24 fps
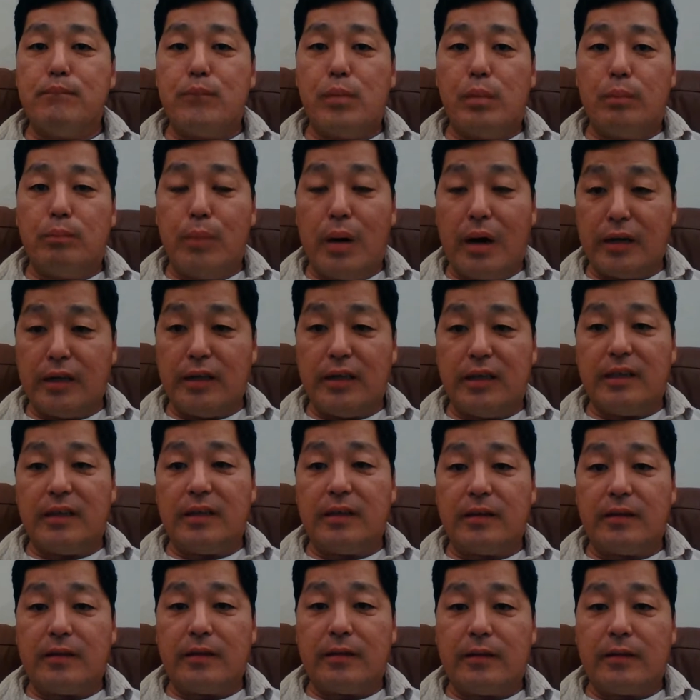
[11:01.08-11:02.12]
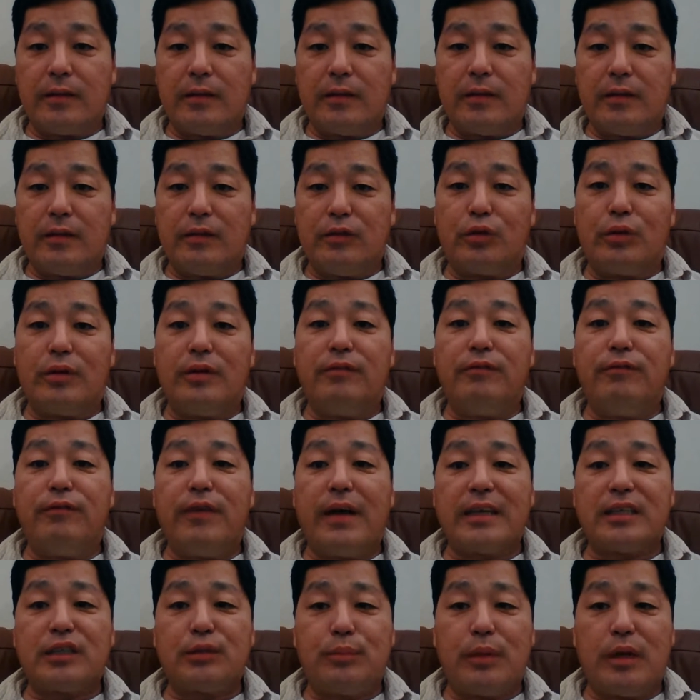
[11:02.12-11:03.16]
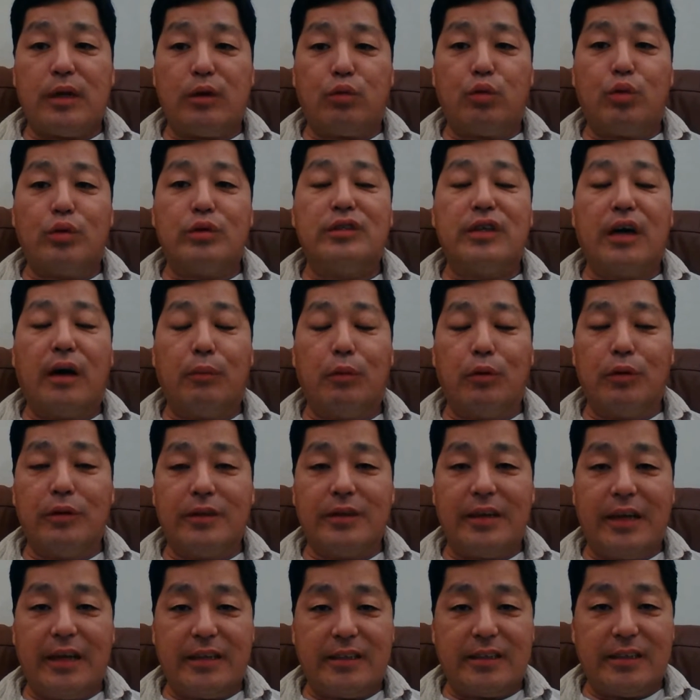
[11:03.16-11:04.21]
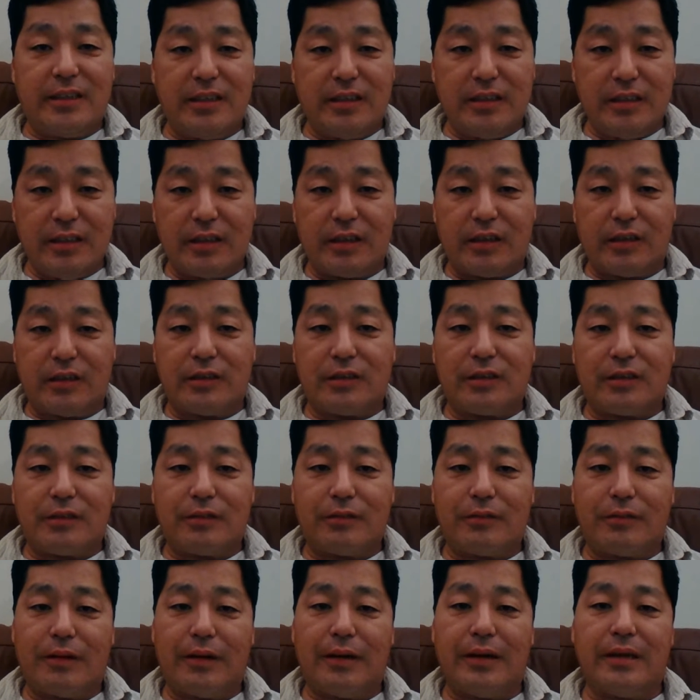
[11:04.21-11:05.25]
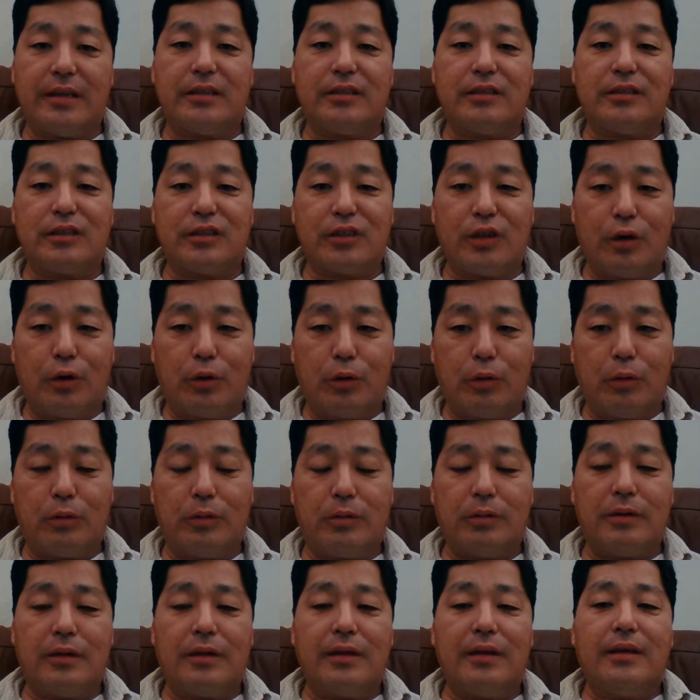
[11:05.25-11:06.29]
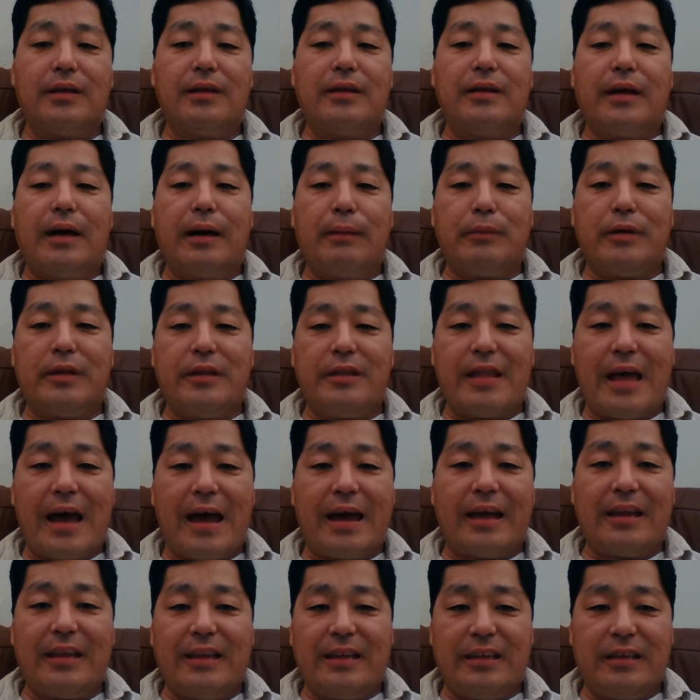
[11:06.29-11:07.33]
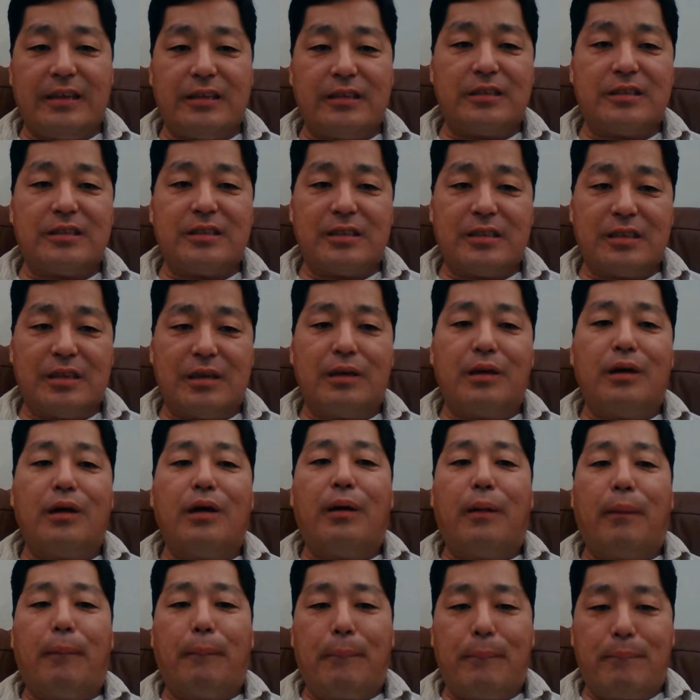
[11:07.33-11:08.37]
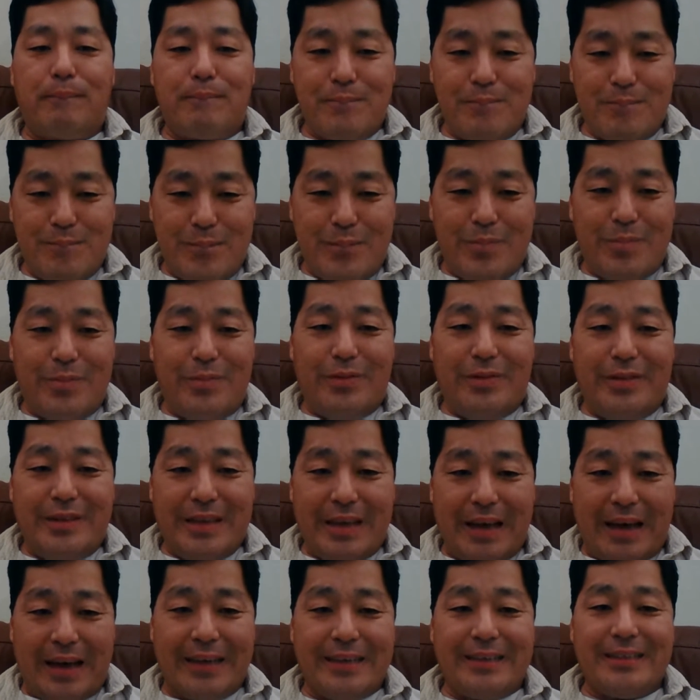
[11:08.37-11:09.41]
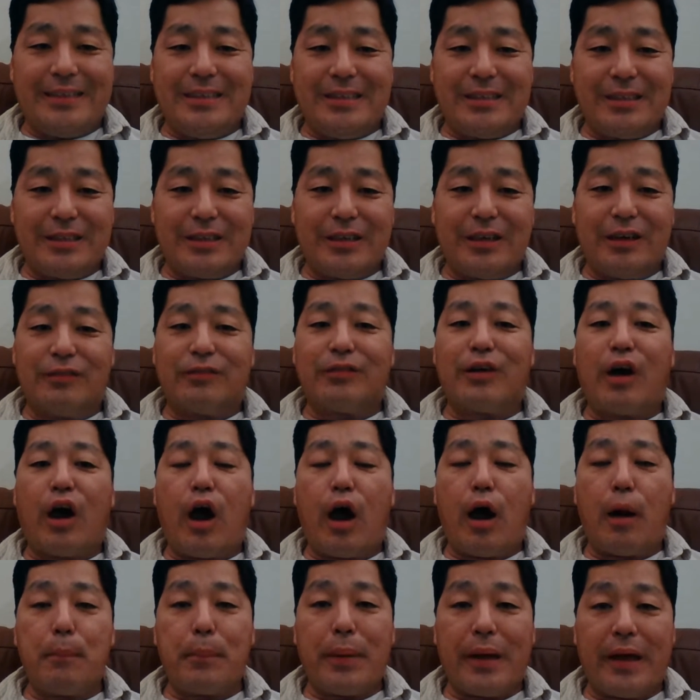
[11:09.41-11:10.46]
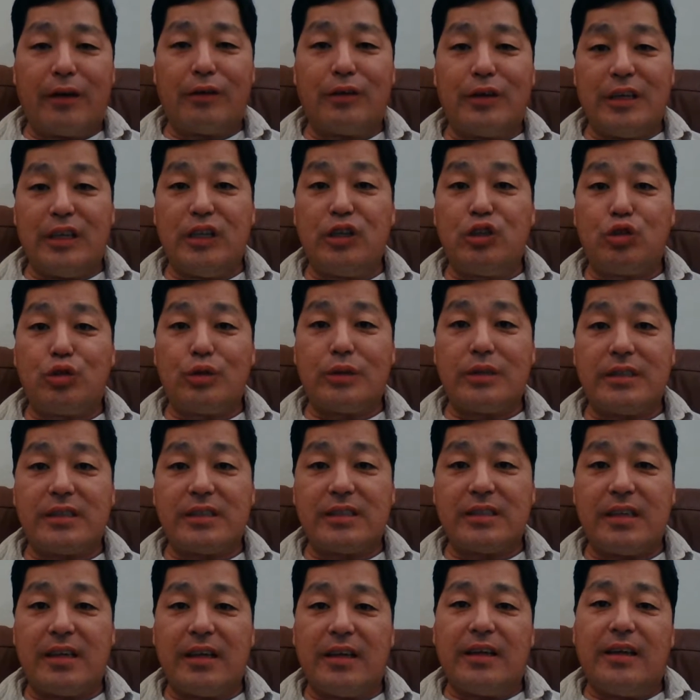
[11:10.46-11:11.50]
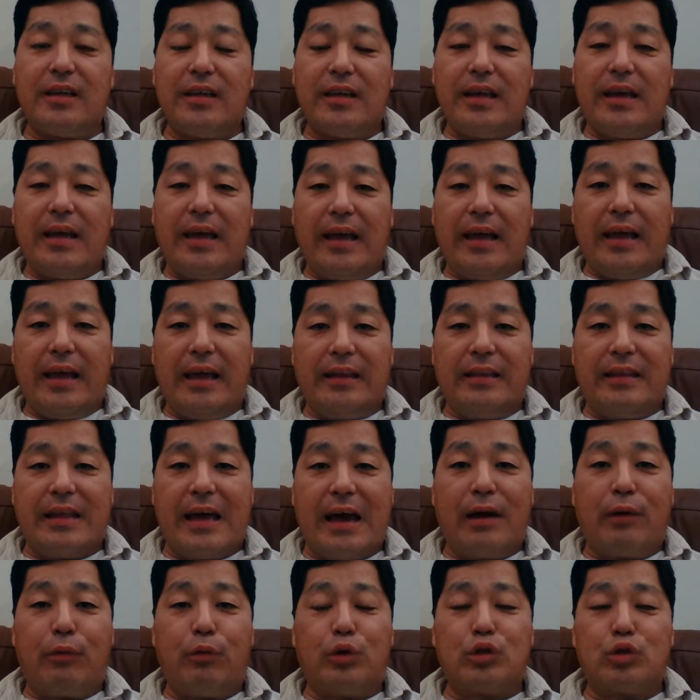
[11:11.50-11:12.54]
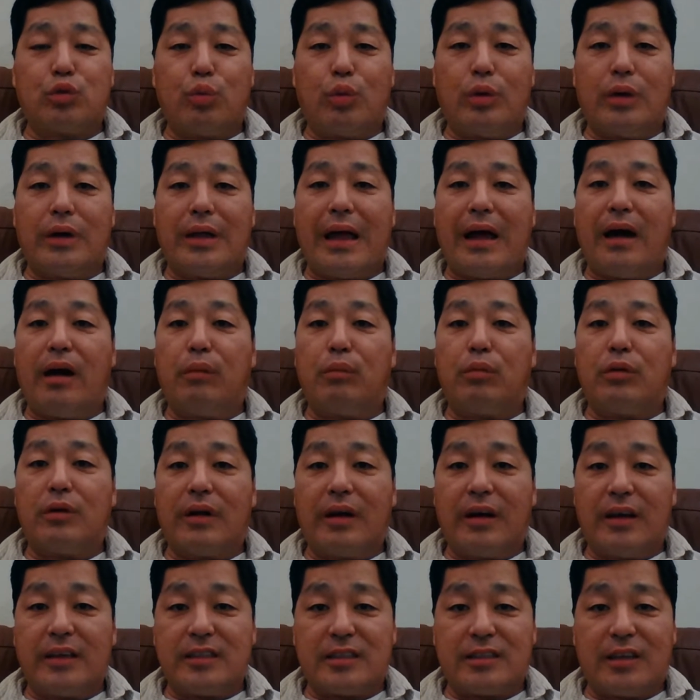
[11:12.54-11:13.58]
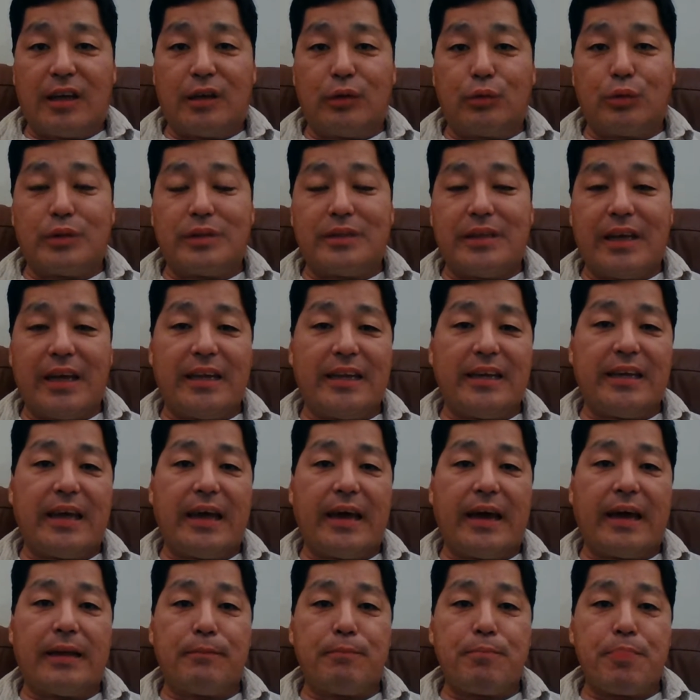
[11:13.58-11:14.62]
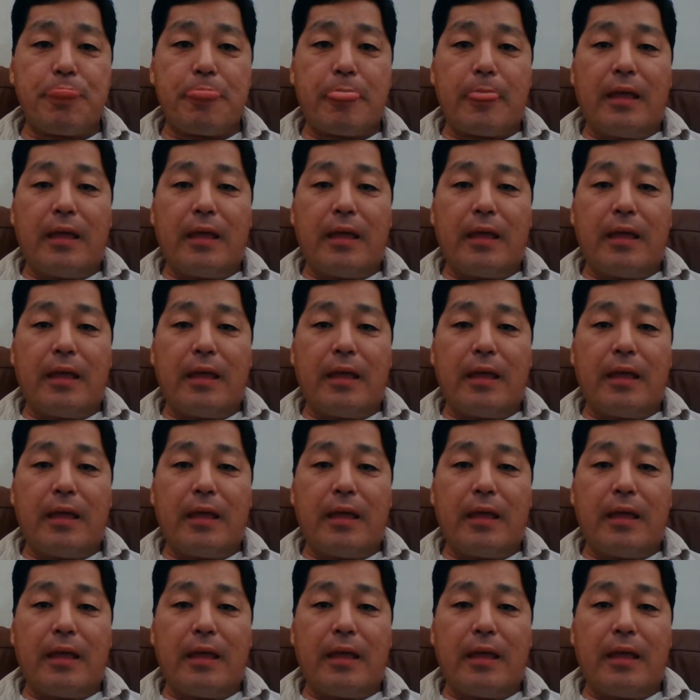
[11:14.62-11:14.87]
money, your investment will double in 18 years, right? So, I mean, that is the idea of compound interest. And that was what Albert Einstein was getting at.